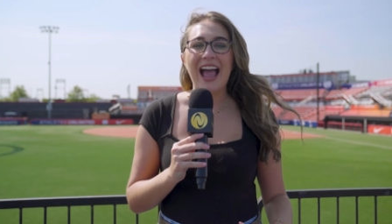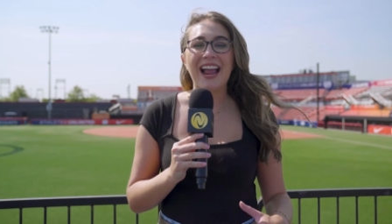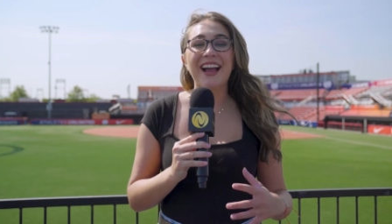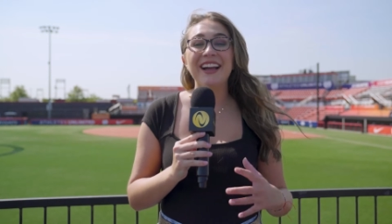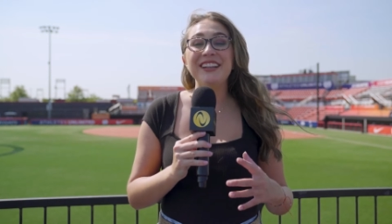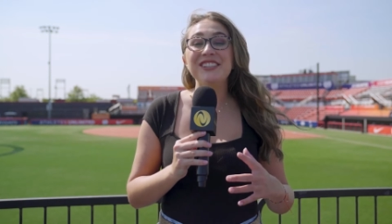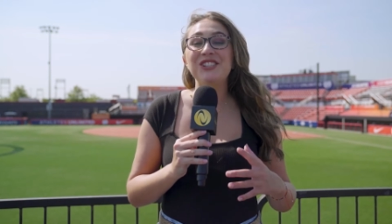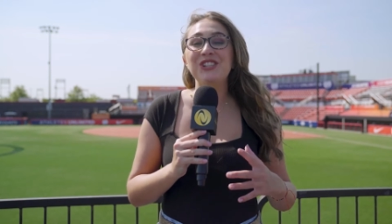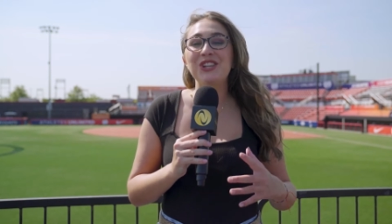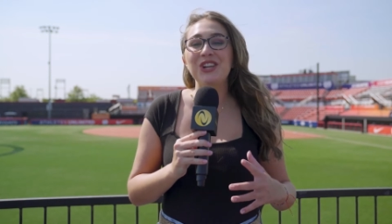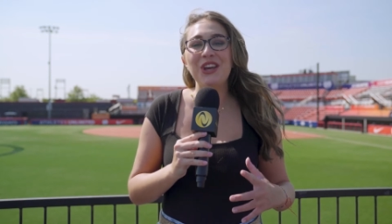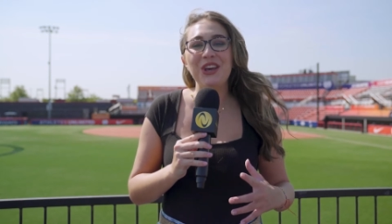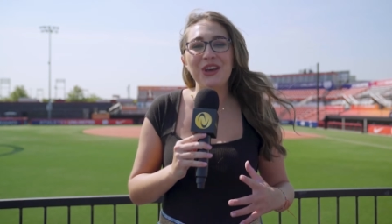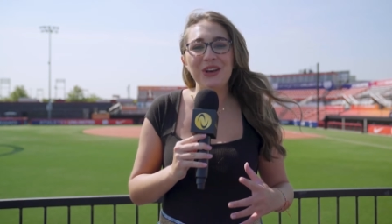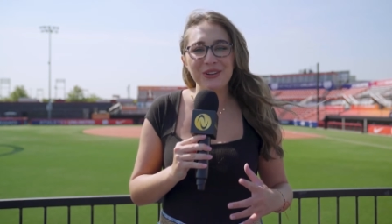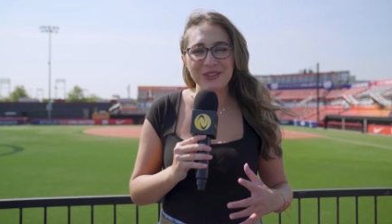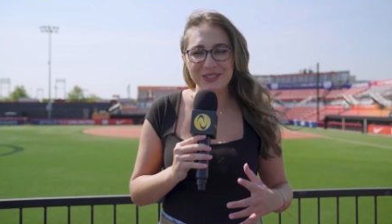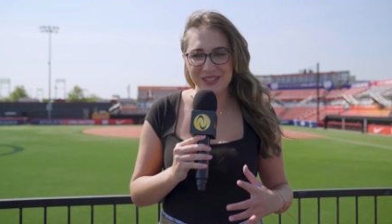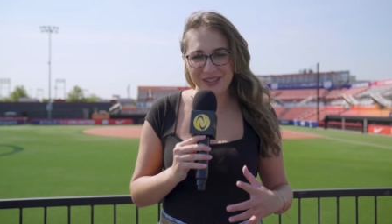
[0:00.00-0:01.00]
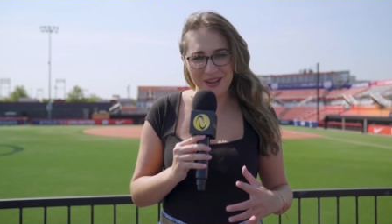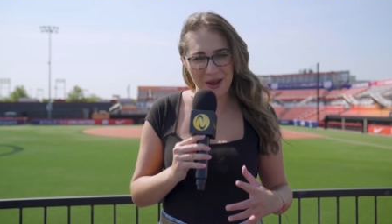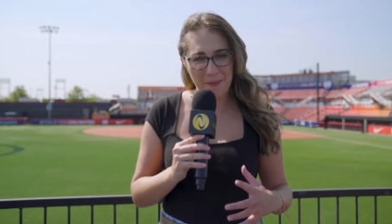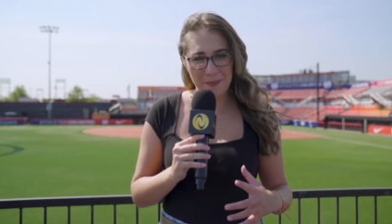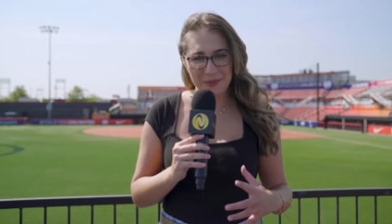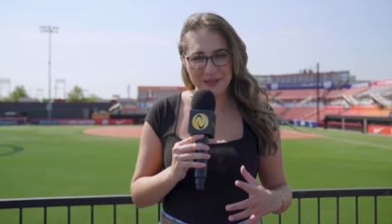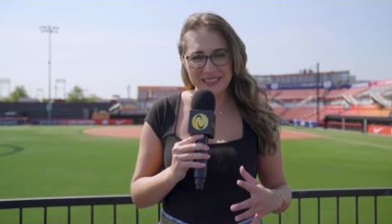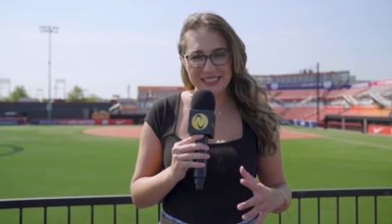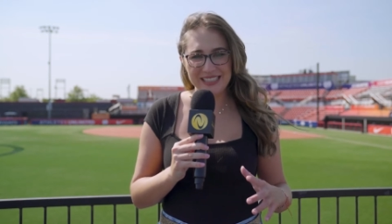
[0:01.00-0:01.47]
I got chills a
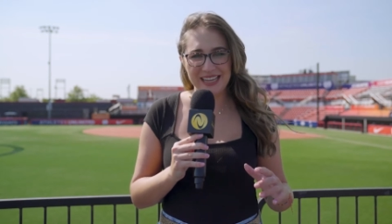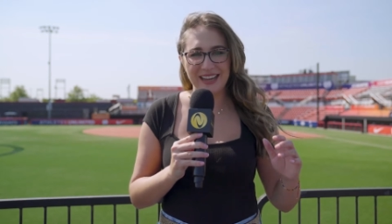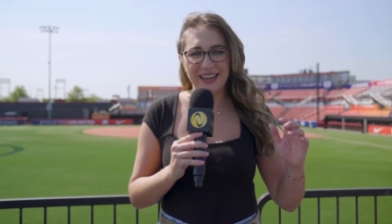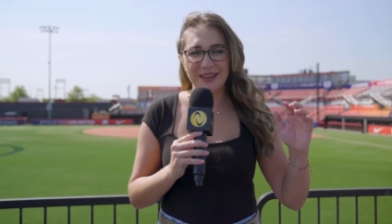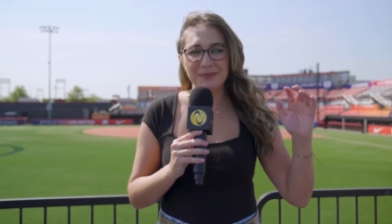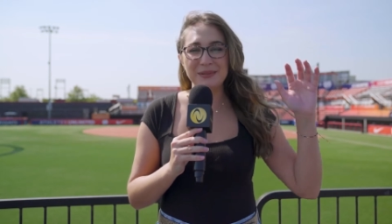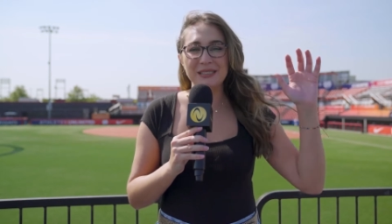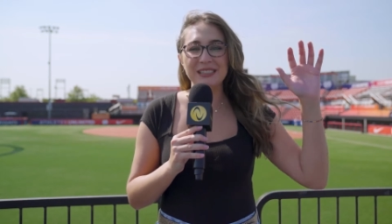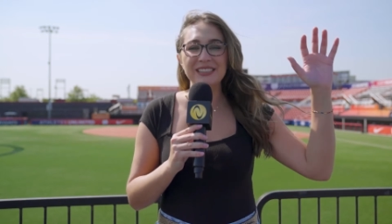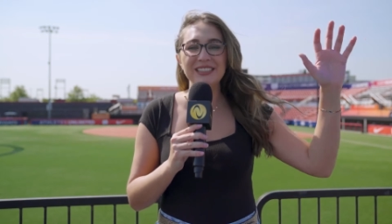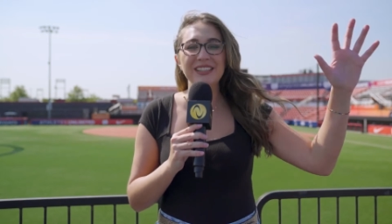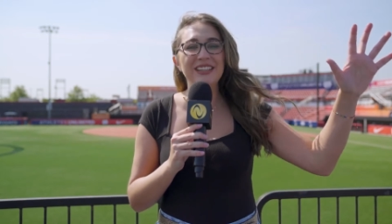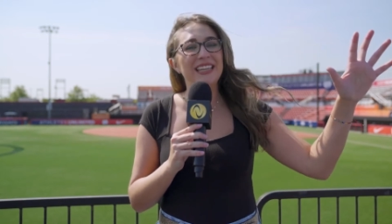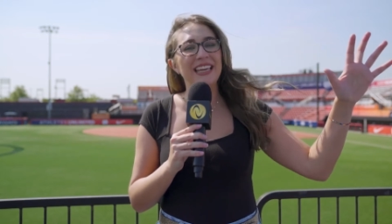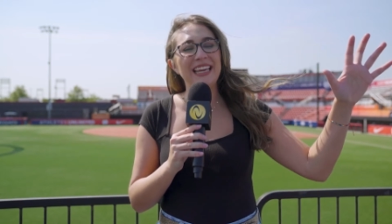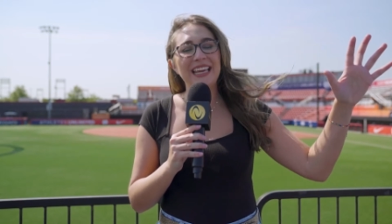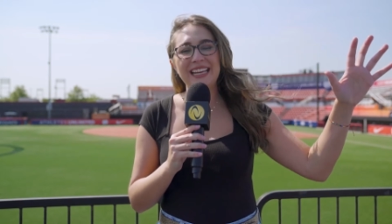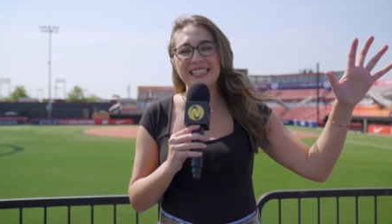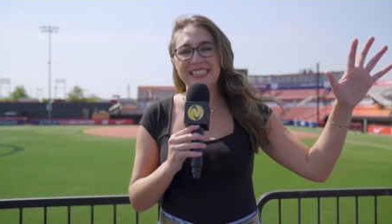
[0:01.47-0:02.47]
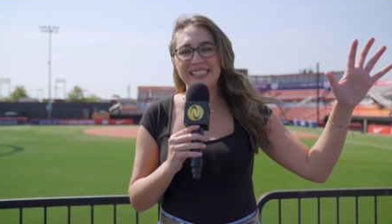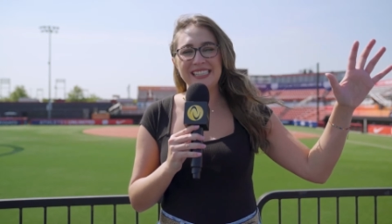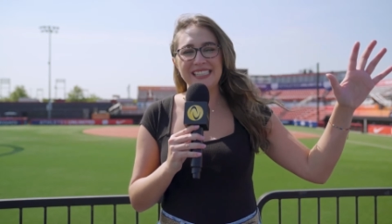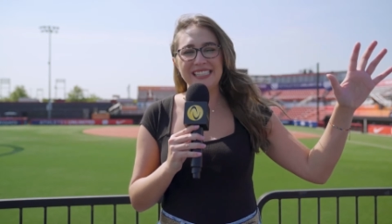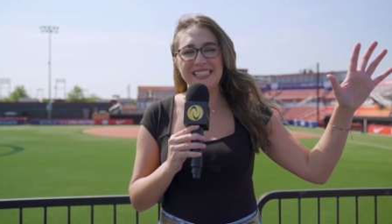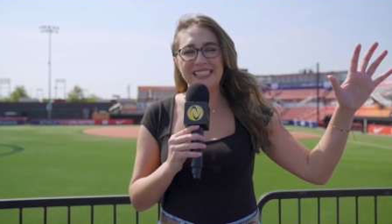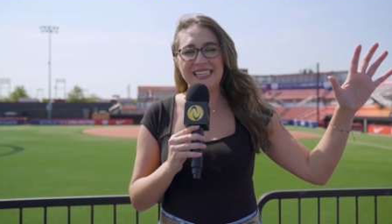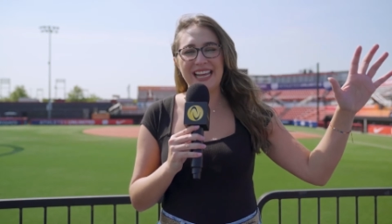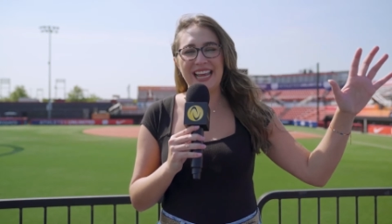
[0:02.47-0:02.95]
couple of times looking into
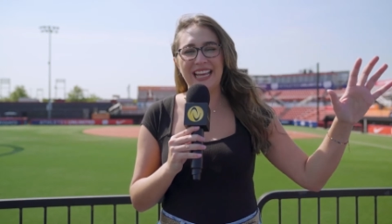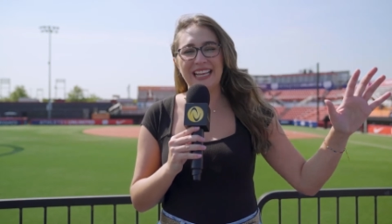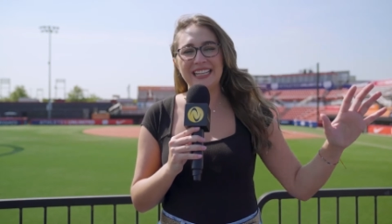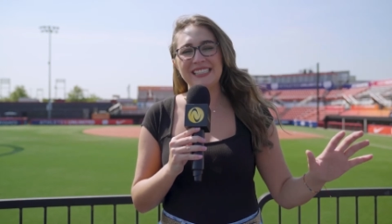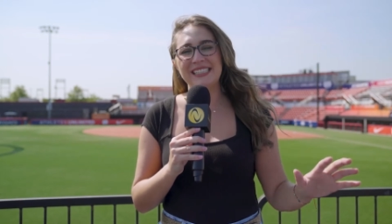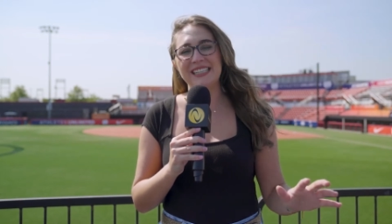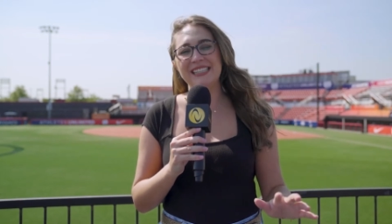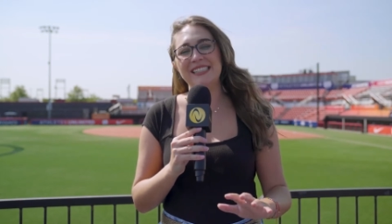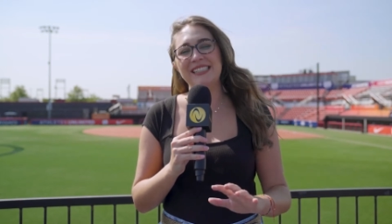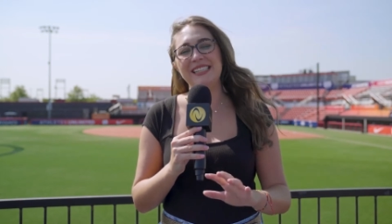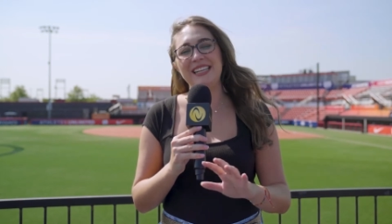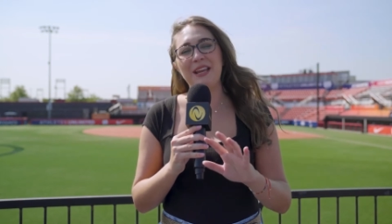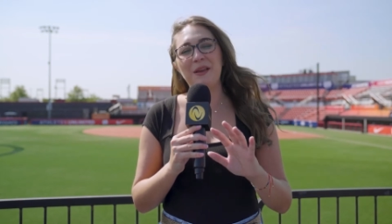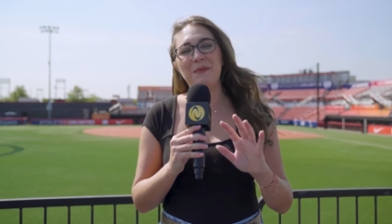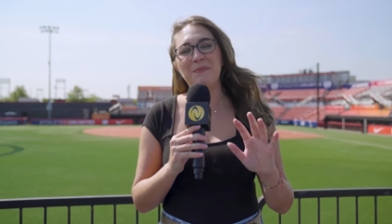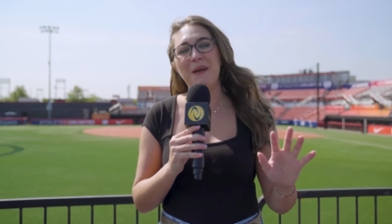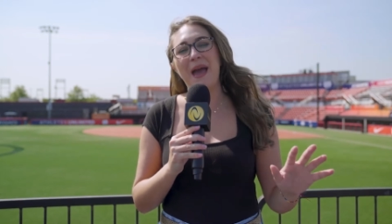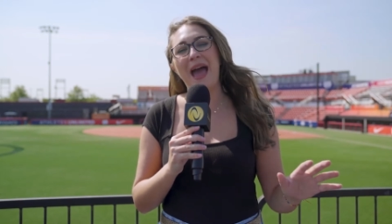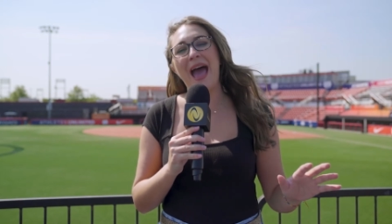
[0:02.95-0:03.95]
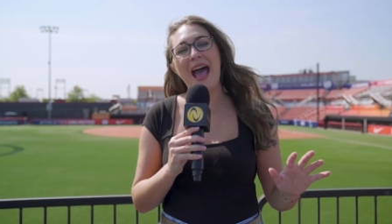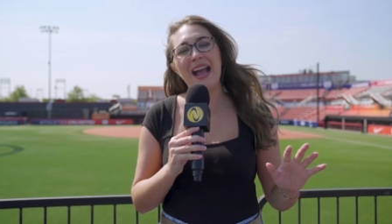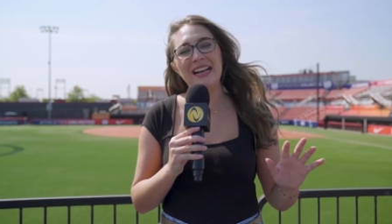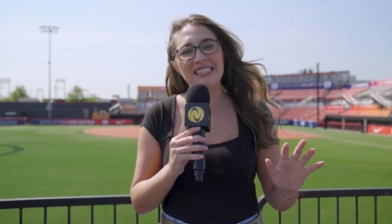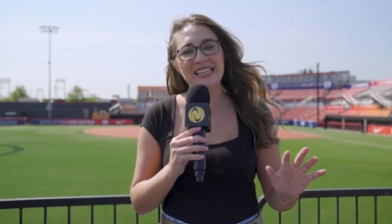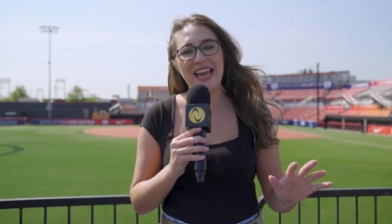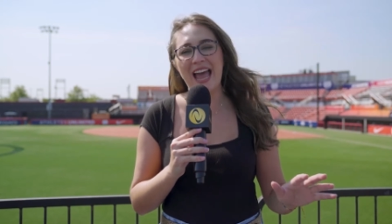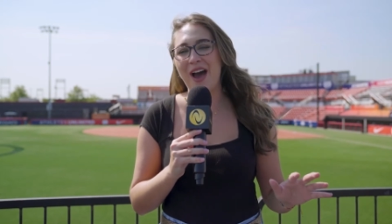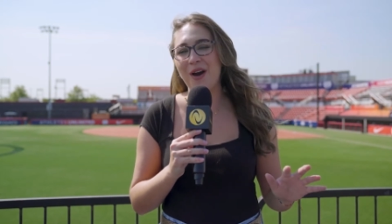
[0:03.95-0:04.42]
the stands and seeing
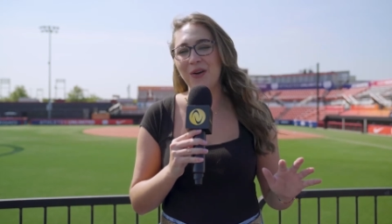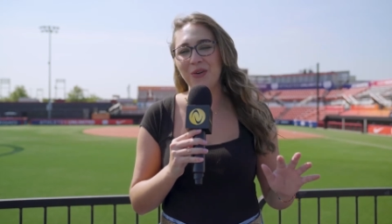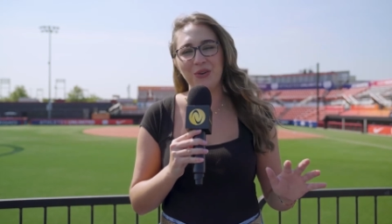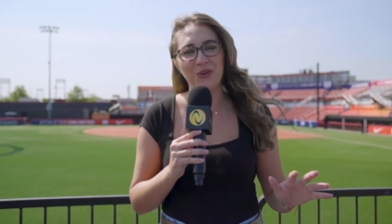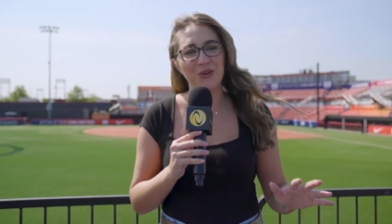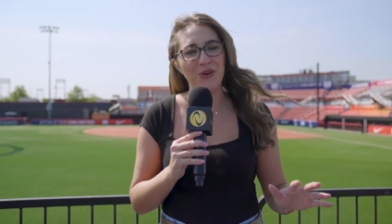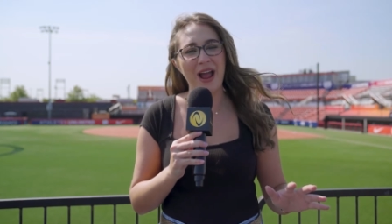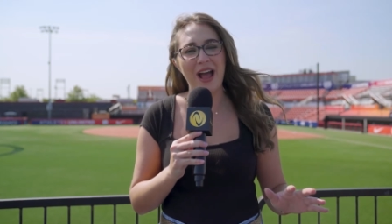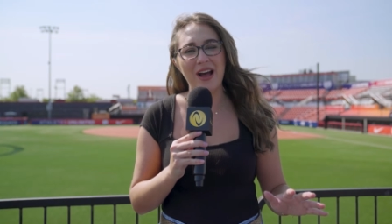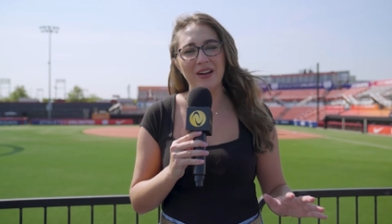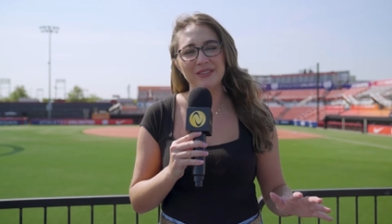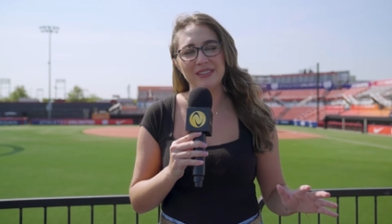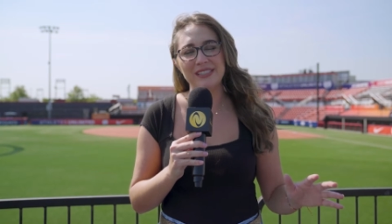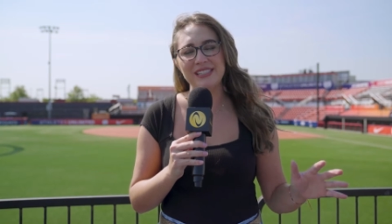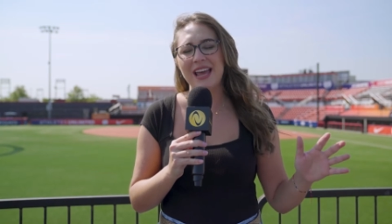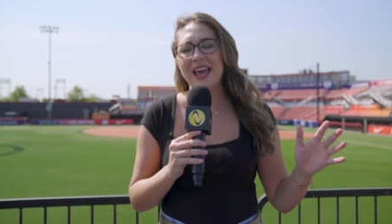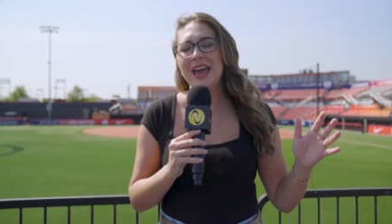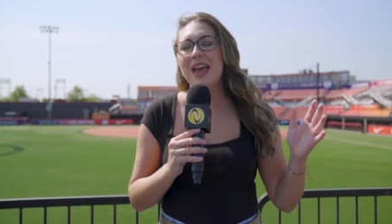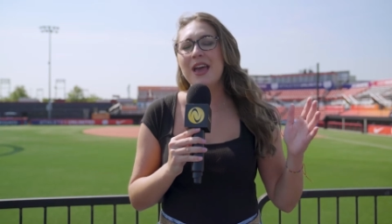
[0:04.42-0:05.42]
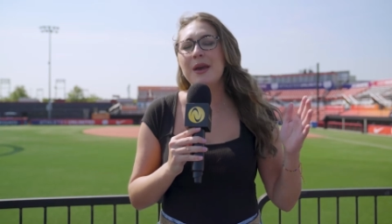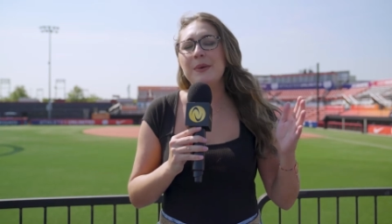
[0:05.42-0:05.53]
packed out crowds.